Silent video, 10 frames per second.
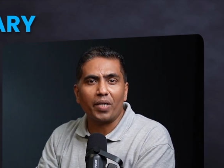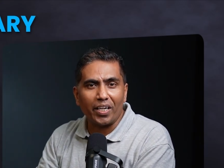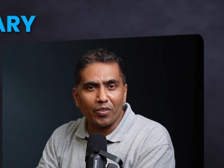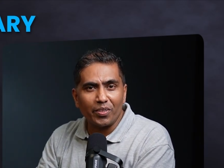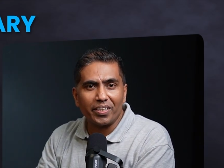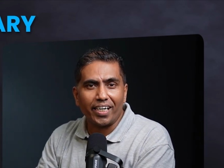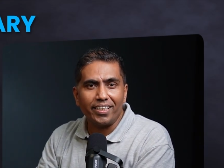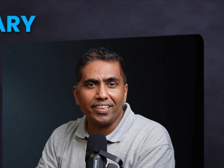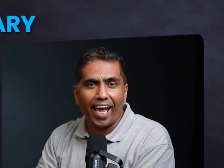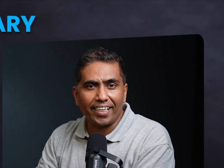prioritize
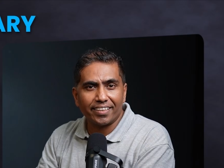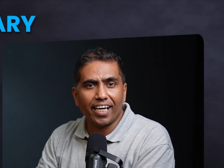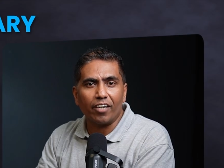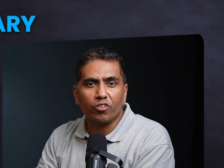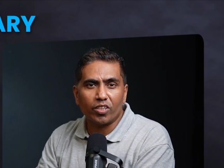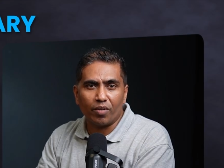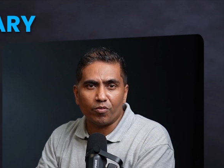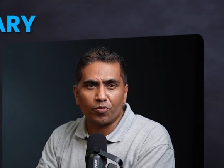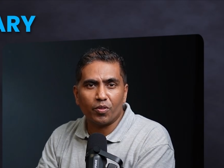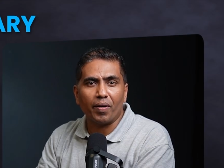as the outcome
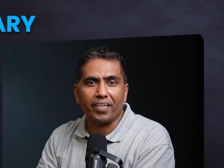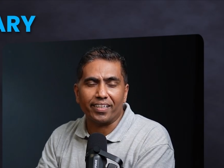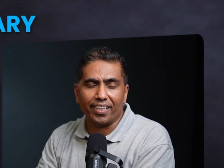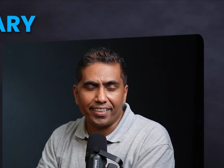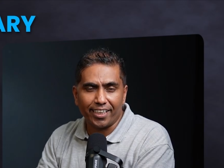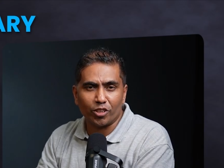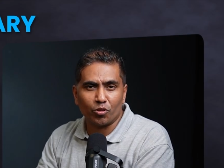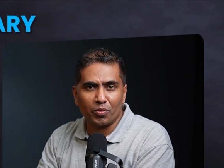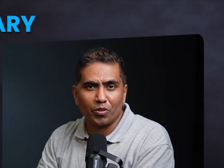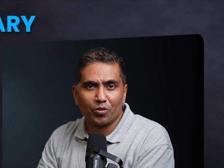of the materiality
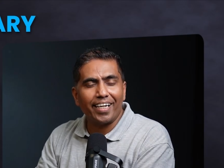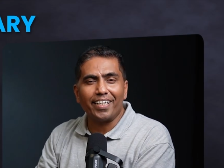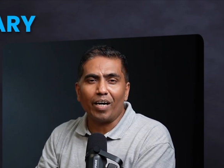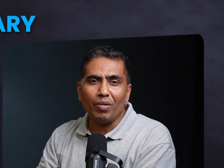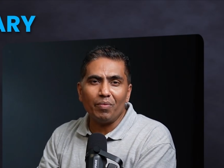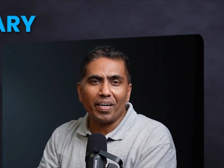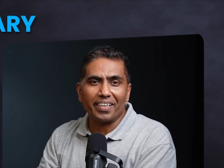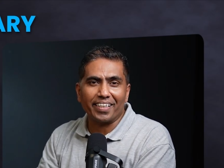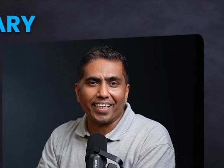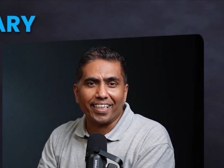assessment. In double
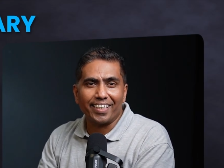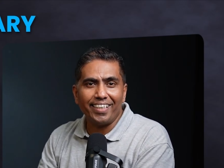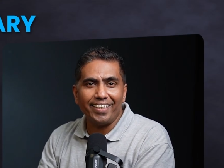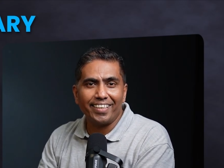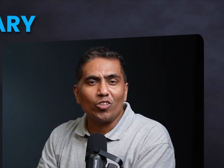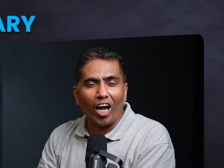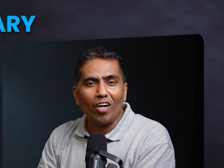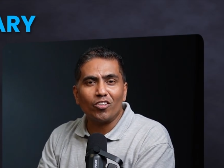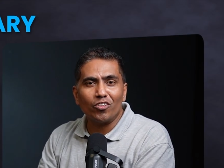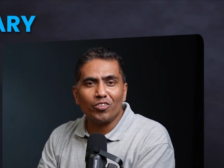materiality, you
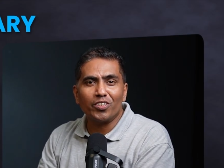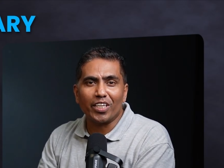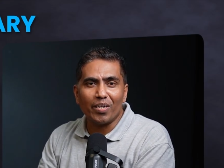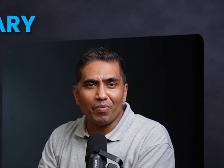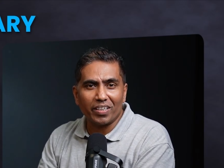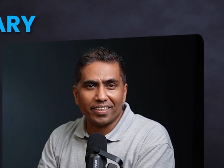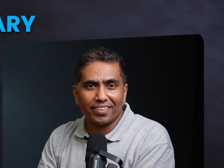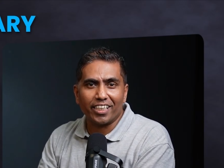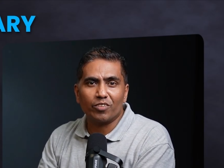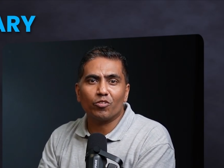have to do the same
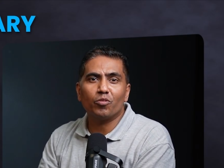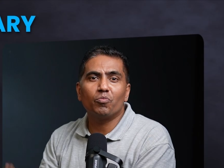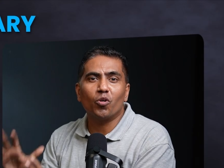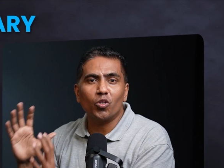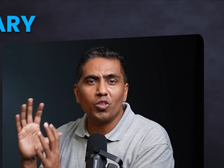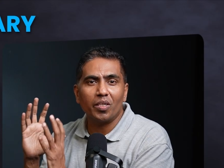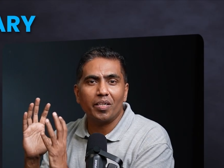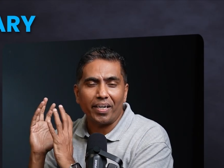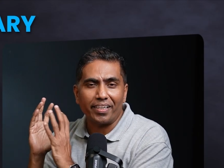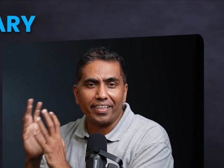exercise for both
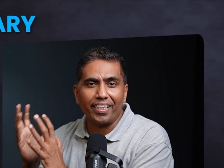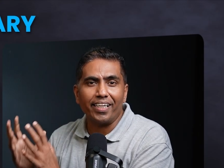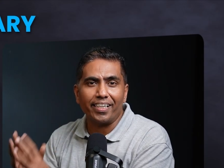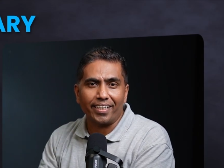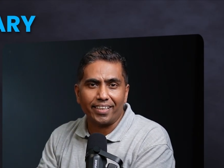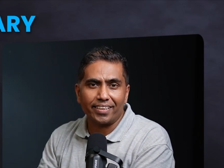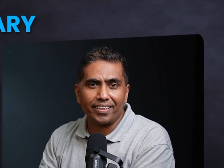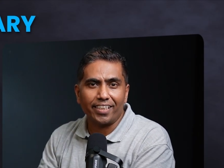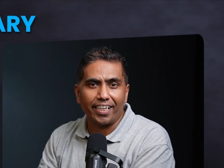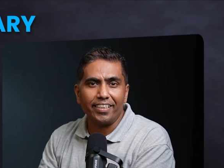material areas.
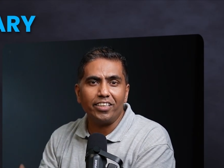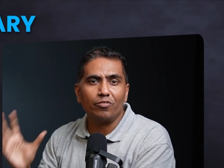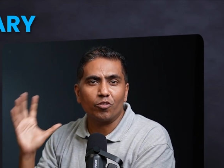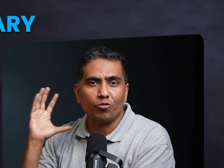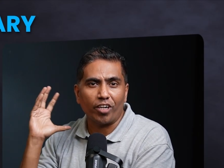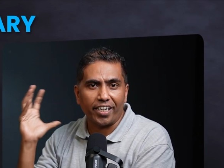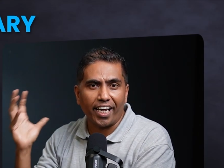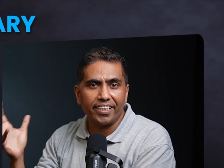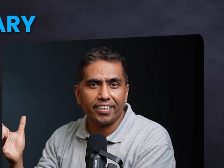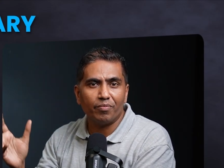That is for
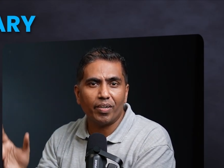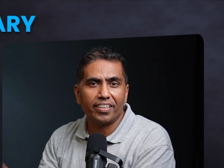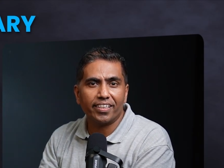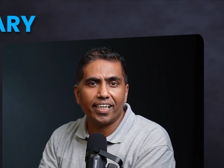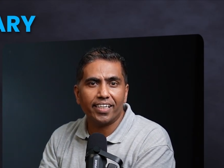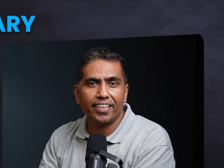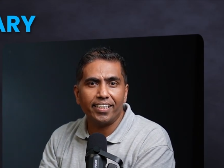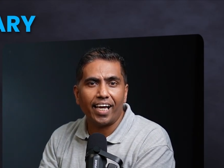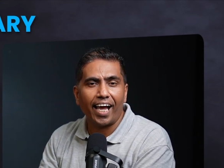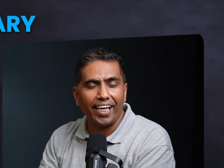financial materiality
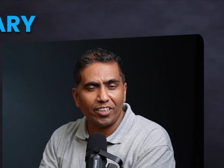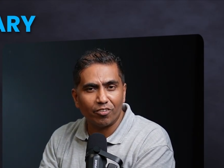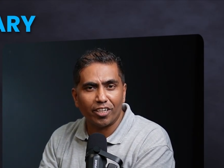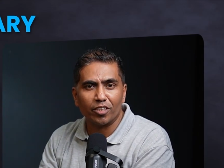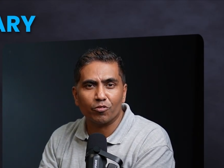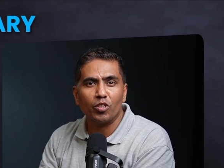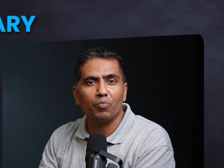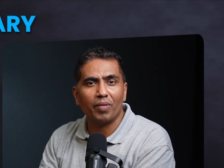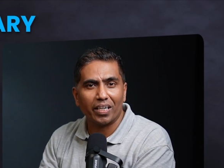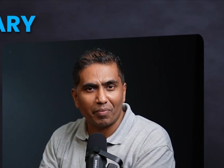as well as for
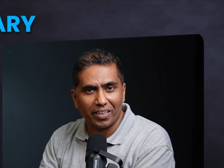impact